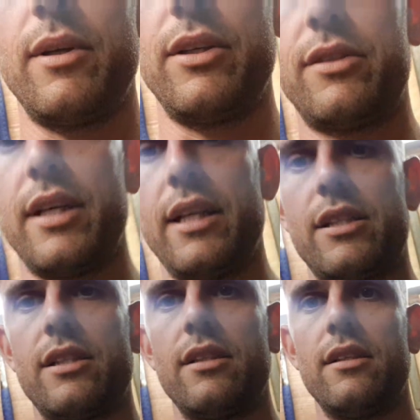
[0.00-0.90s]
when you
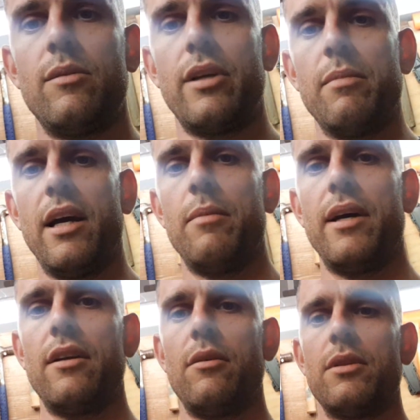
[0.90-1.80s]
teach. Well, you may or may
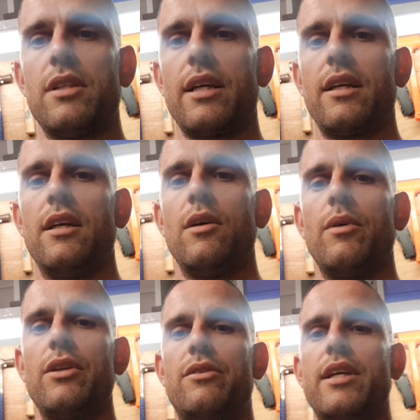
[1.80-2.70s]
not know. It's like
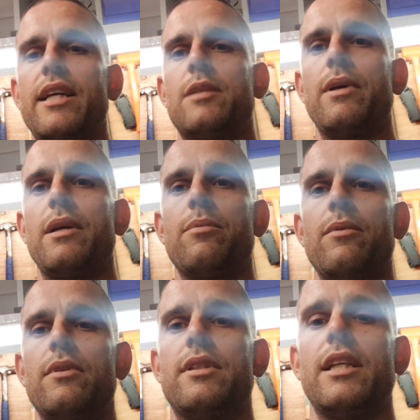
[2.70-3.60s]
when you teach
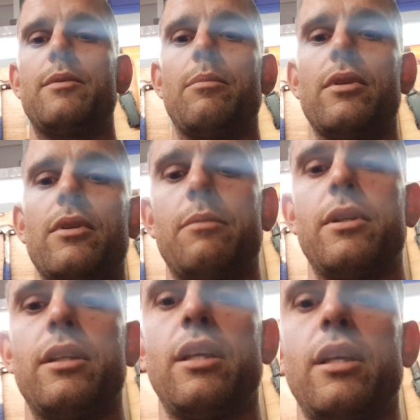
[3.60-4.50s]
people a
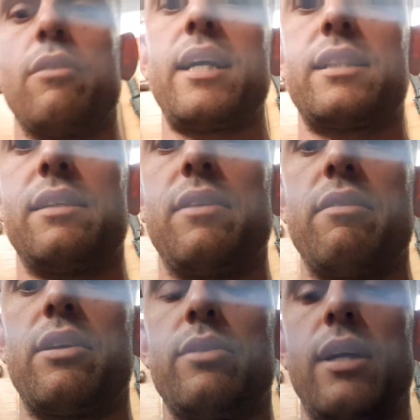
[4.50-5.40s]
subject that you're actually
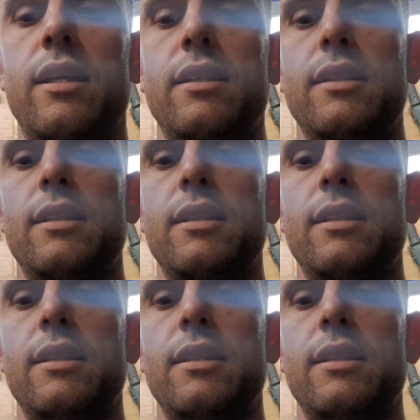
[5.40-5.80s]
very good at,